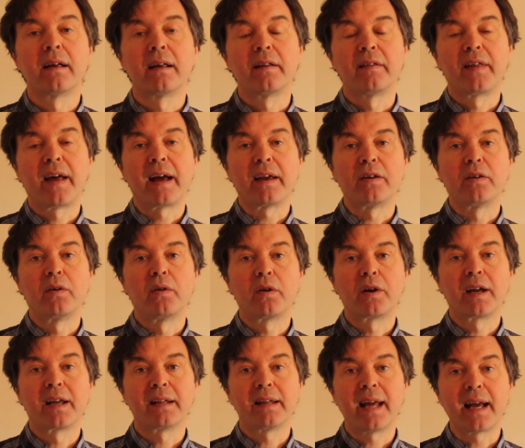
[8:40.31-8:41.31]
that you're
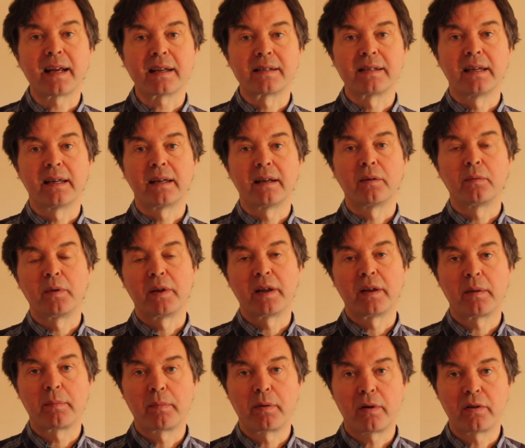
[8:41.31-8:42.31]
collecting within
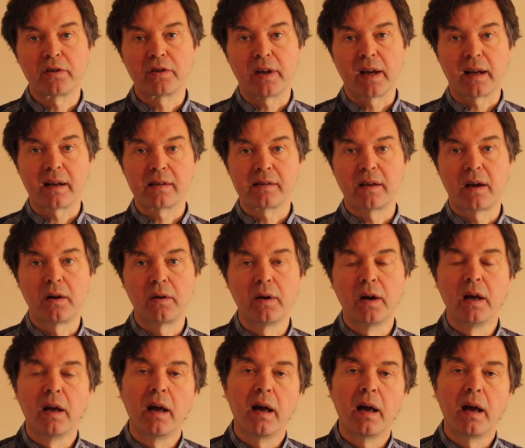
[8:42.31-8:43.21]
a project. So